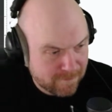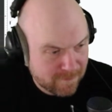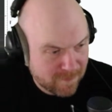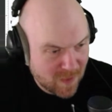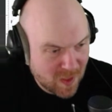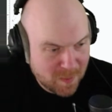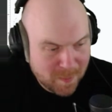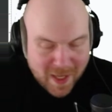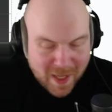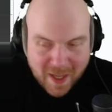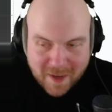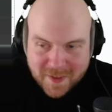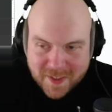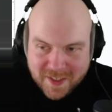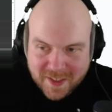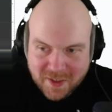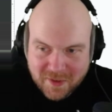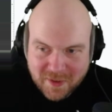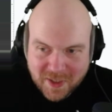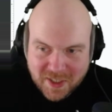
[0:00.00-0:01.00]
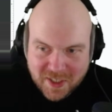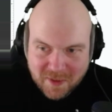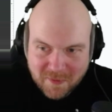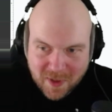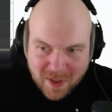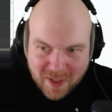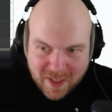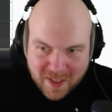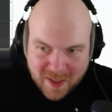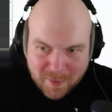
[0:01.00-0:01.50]
You may have a situation
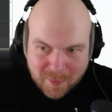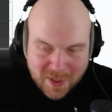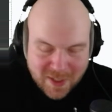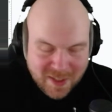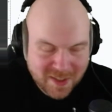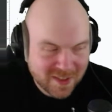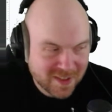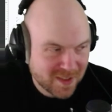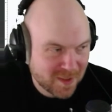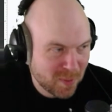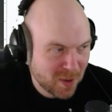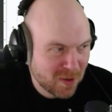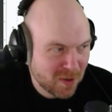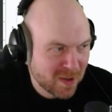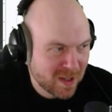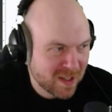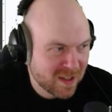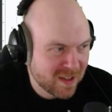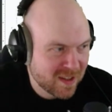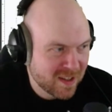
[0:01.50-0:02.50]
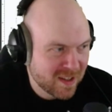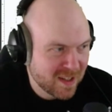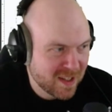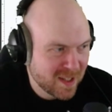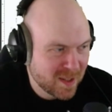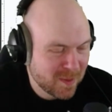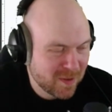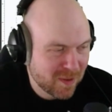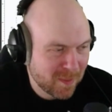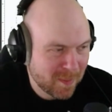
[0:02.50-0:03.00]
where like the buttons are broken and they need
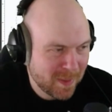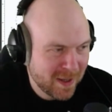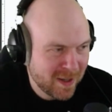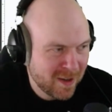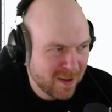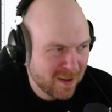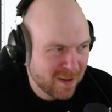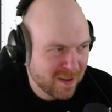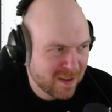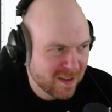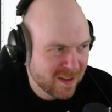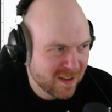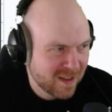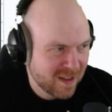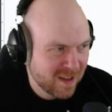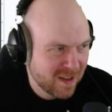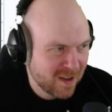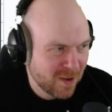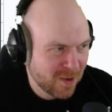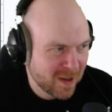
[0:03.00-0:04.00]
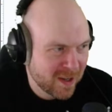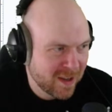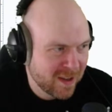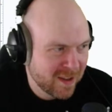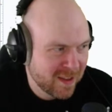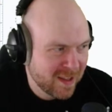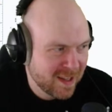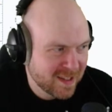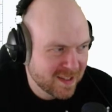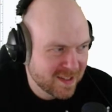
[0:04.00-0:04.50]
to be repaired, and okay,
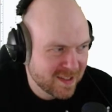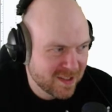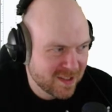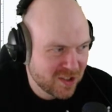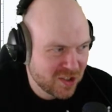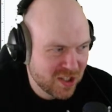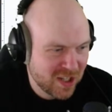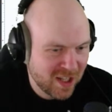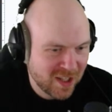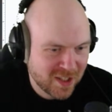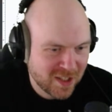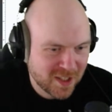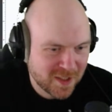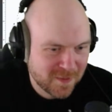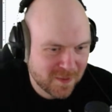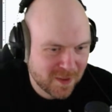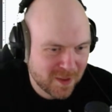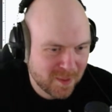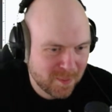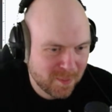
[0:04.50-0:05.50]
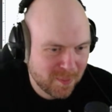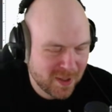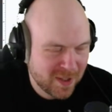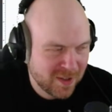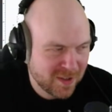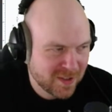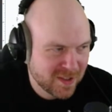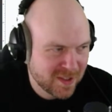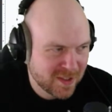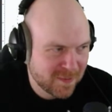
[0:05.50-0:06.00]
that's a challenge for the
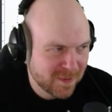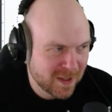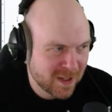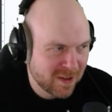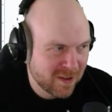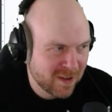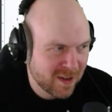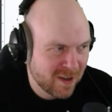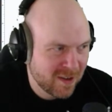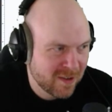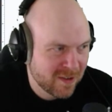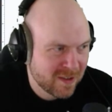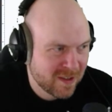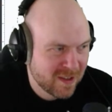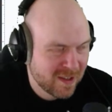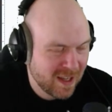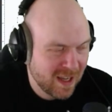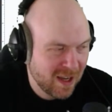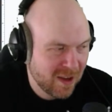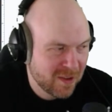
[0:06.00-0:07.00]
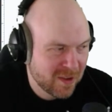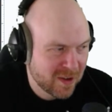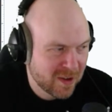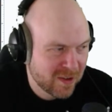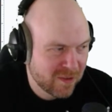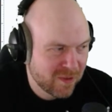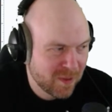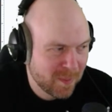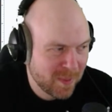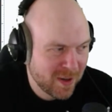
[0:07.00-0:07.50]
players to figure out how they're
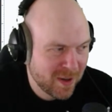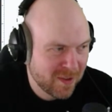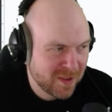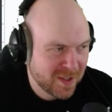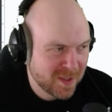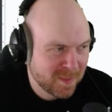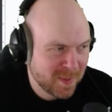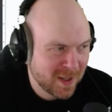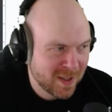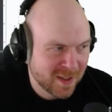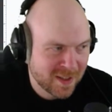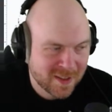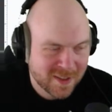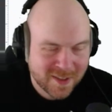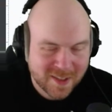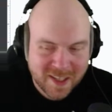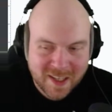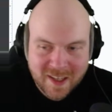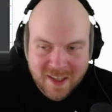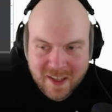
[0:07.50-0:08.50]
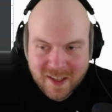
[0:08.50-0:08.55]
going to repair these buttons.